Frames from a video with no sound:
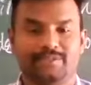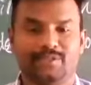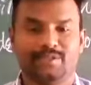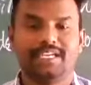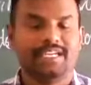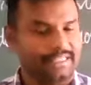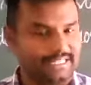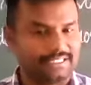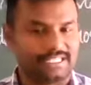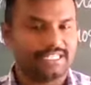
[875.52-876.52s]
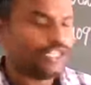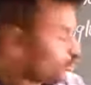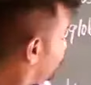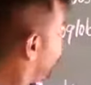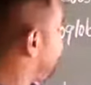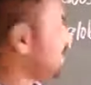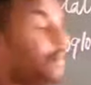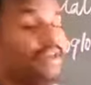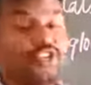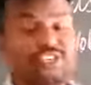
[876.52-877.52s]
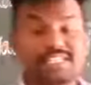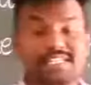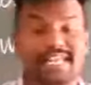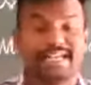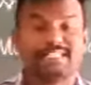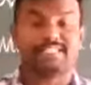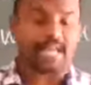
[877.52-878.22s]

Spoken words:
Okay, that's all. So these sebaceous glands